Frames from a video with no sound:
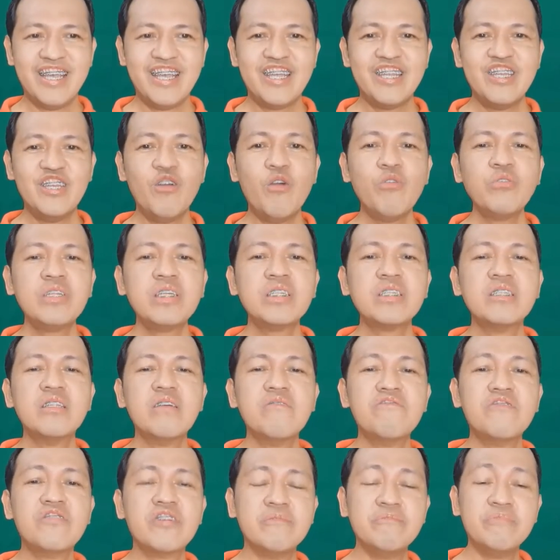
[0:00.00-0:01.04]
Notice
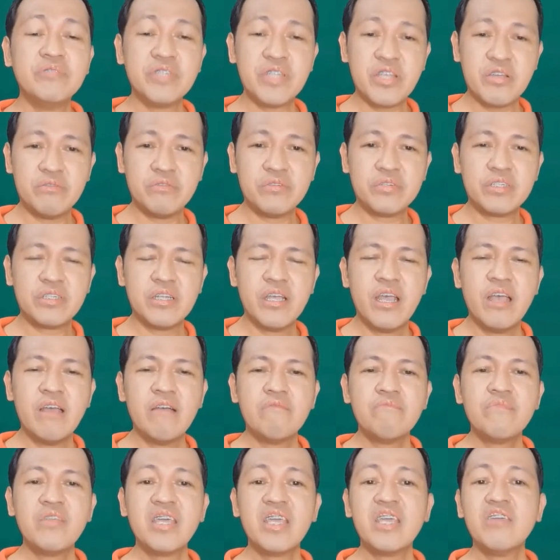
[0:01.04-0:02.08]
the verbs used.
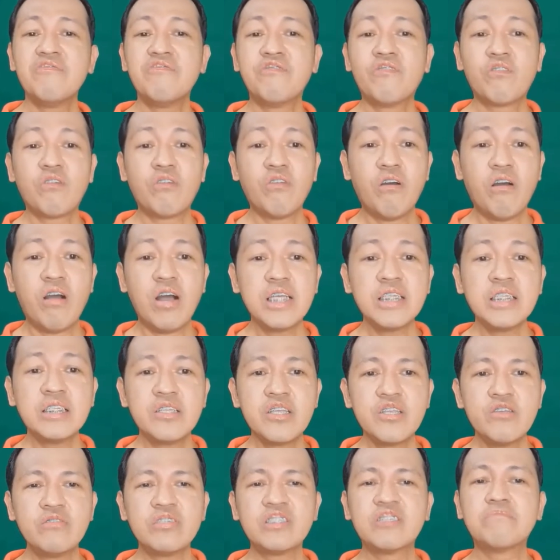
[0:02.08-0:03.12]
The if clause
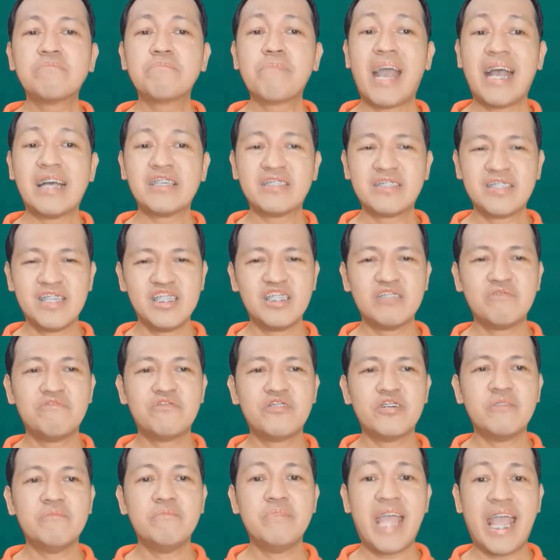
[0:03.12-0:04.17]
used past tense
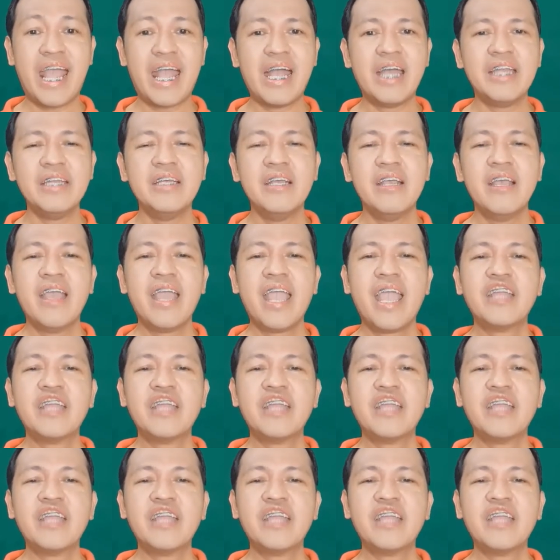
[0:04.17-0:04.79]
verb had,